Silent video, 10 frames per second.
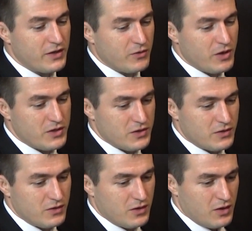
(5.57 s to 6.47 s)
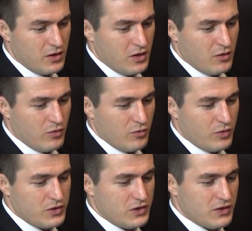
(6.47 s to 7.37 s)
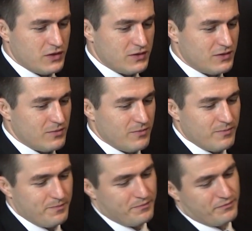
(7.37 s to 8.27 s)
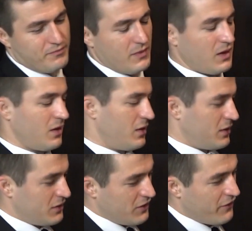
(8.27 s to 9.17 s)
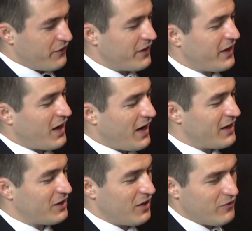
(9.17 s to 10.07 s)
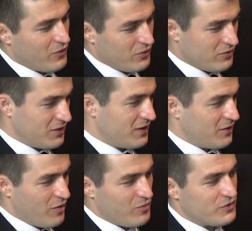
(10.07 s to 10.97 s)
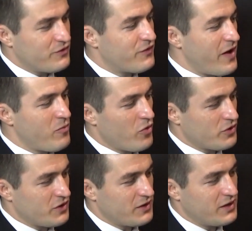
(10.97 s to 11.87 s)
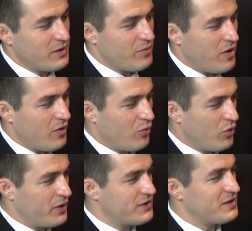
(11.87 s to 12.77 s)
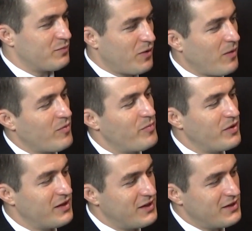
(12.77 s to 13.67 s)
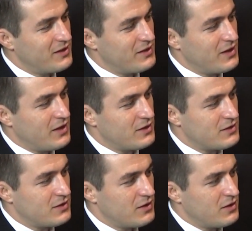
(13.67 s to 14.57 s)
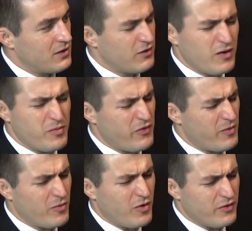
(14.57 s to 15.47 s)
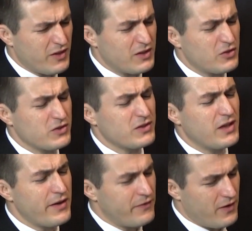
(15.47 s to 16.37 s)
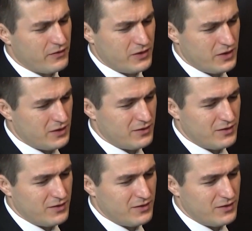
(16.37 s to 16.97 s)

equation, which is a very high level, almost framework to think about what is the probability that, correct me if I'm wrong, that there's life out there